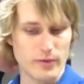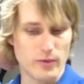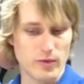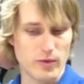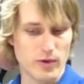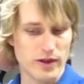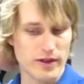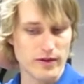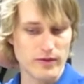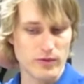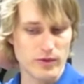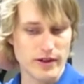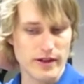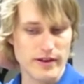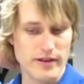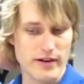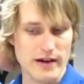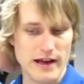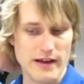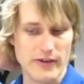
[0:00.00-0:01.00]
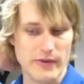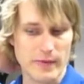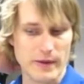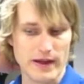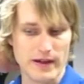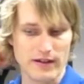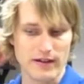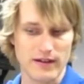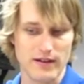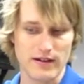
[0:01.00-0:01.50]
One other
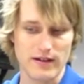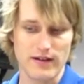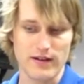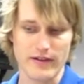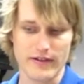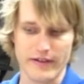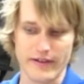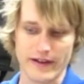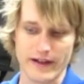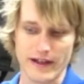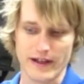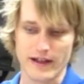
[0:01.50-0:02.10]
aspect is